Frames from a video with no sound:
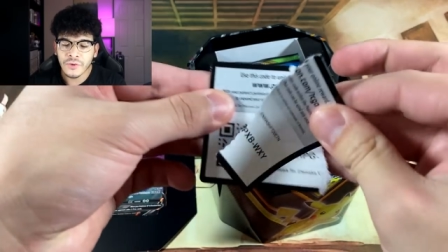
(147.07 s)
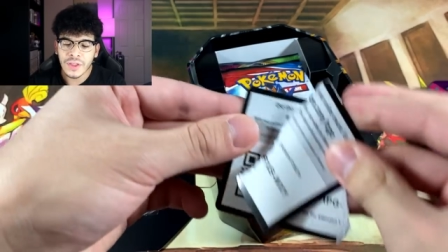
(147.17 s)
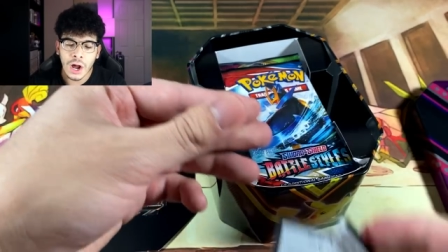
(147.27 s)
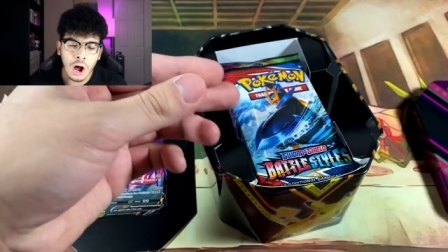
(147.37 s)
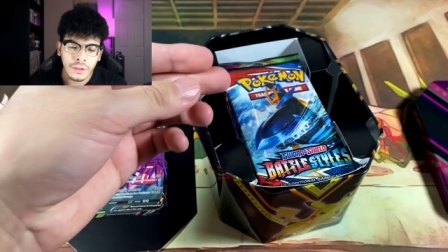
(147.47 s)
for
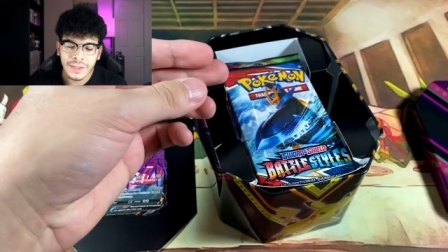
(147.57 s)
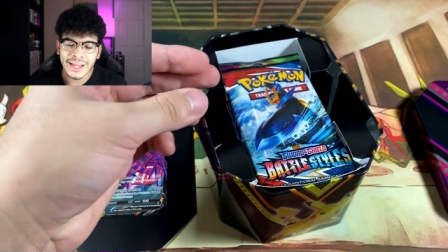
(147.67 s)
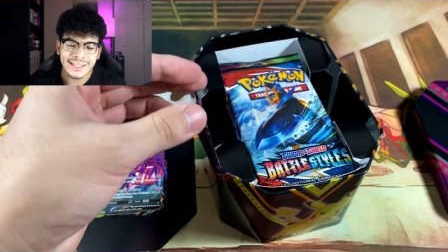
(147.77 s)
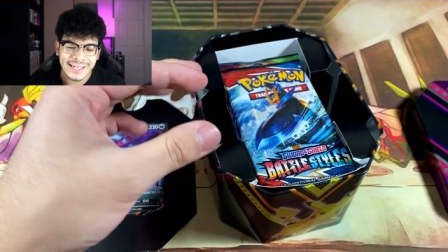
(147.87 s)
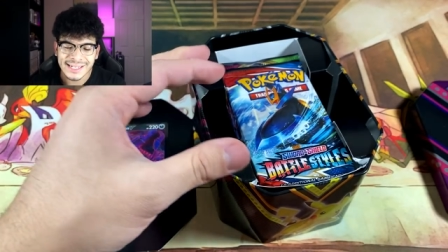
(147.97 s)
the
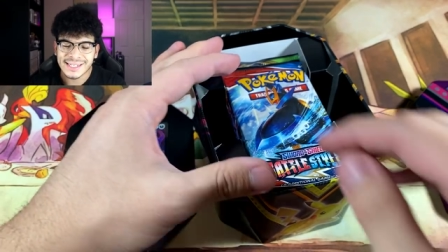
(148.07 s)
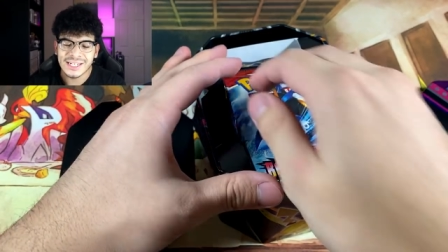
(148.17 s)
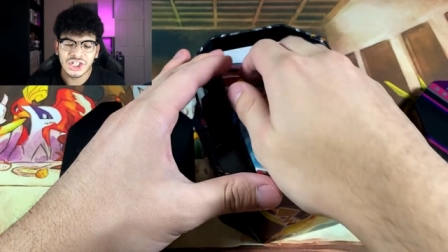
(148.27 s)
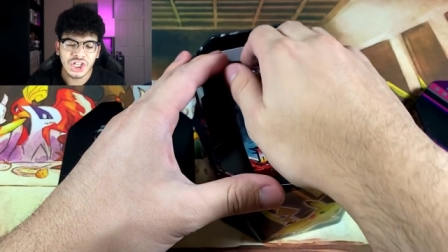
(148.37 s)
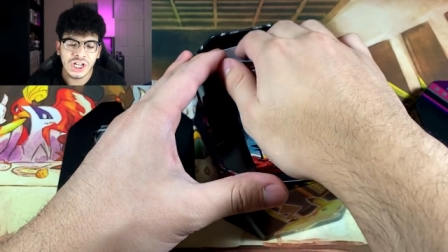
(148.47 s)
online
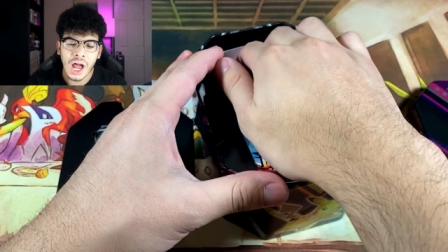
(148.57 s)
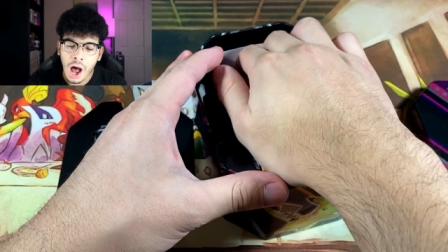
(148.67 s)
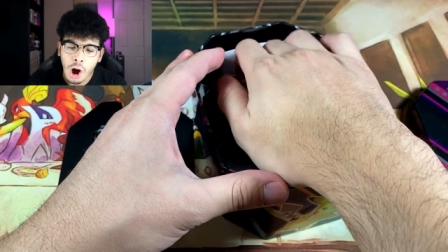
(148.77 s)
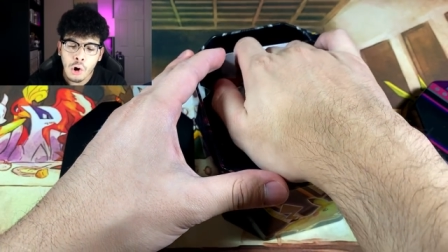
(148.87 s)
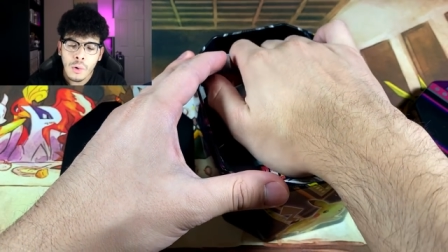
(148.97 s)

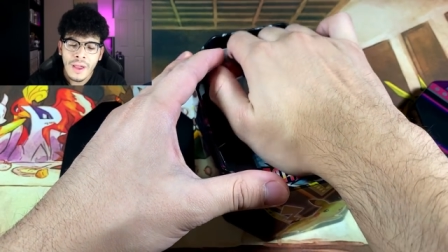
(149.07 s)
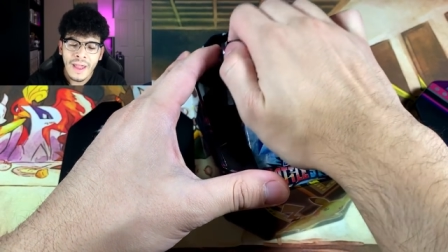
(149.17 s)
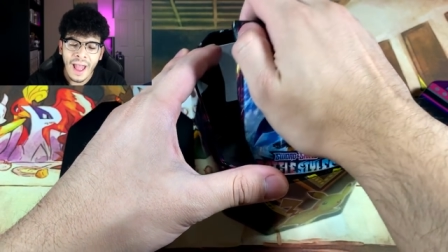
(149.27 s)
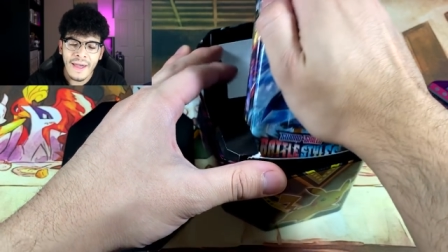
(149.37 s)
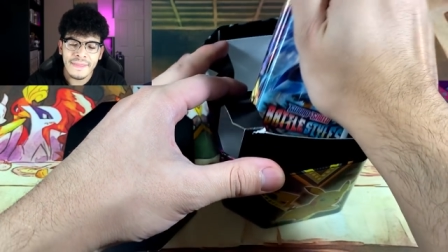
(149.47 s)
TCGO,
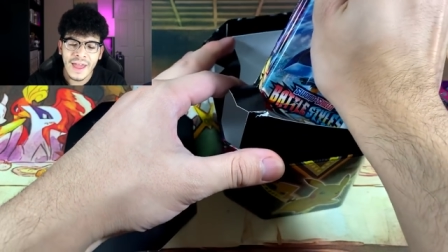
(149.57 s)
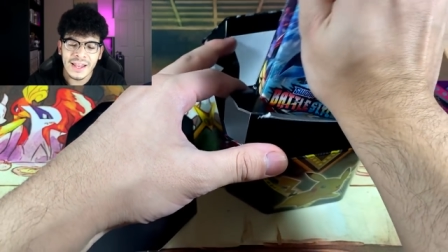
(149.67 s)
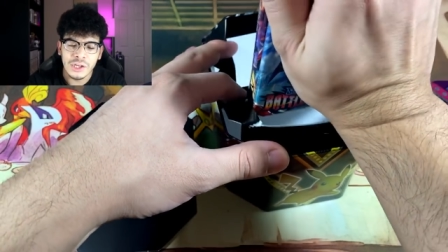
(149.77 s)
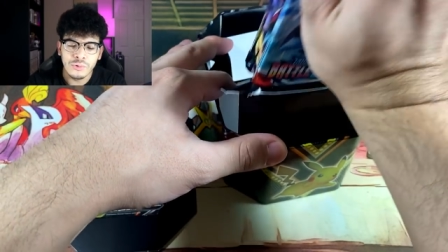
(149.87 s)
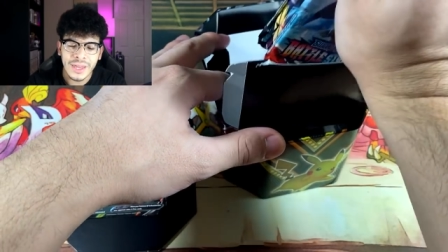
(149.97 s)
and
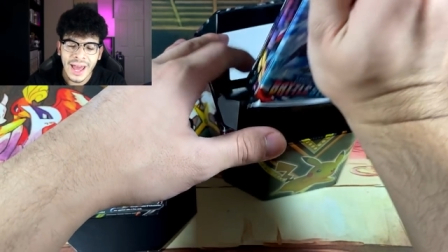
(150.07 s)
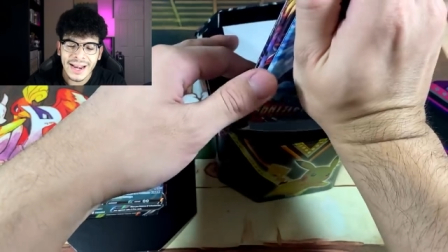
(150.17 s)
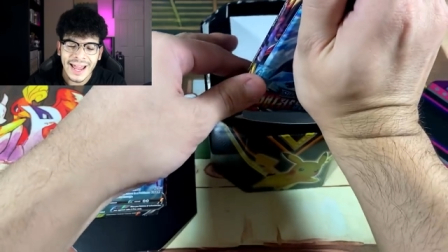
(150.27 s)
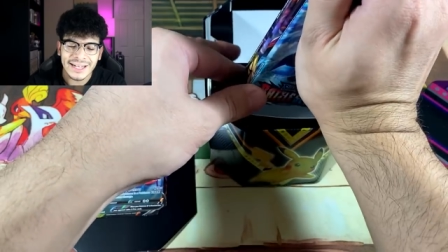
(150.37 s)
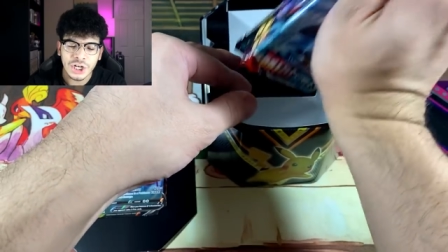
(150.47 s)
then you
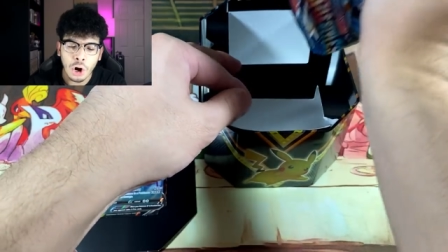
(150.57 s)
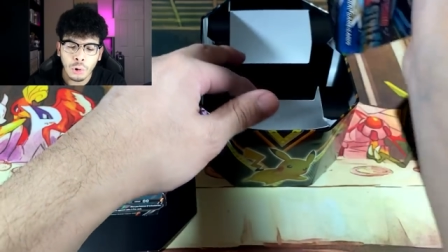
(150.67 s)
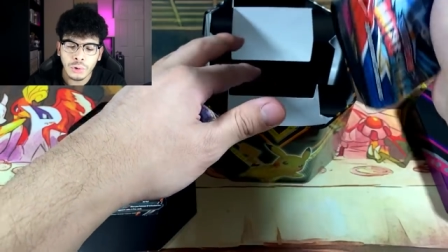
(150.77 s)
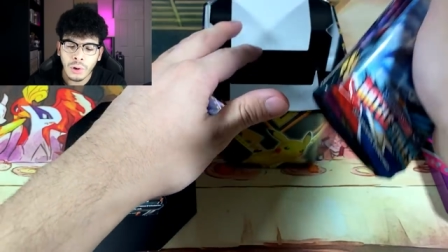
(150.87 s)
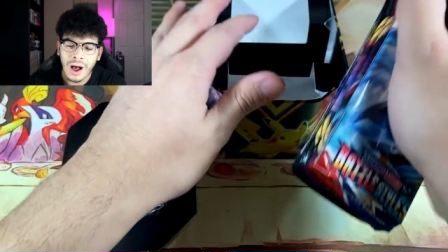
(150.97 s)
get a
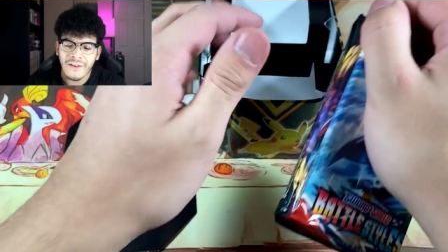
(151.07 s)
total